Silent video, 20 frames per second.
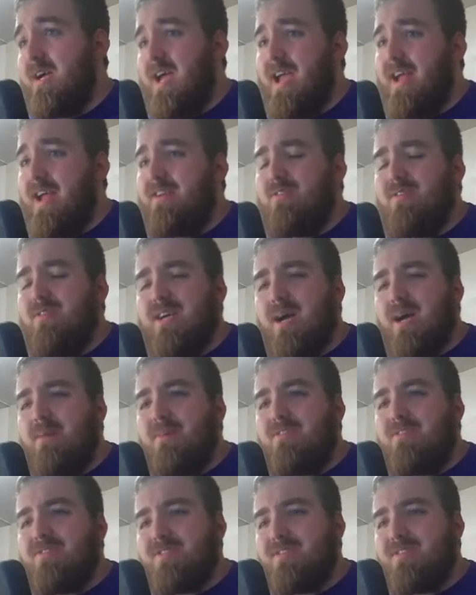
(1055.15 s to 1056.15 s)
And you know what? I'm
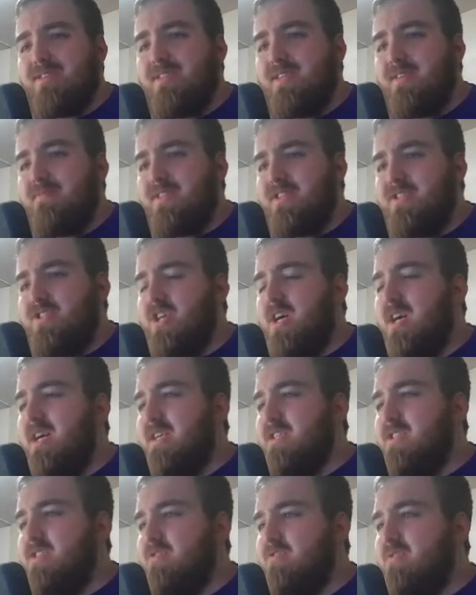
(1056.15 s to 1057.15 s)
also going to give the
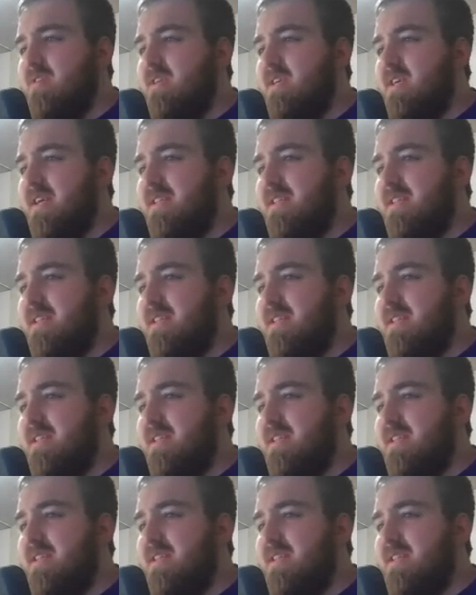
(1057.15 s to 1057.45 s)
Giants credit.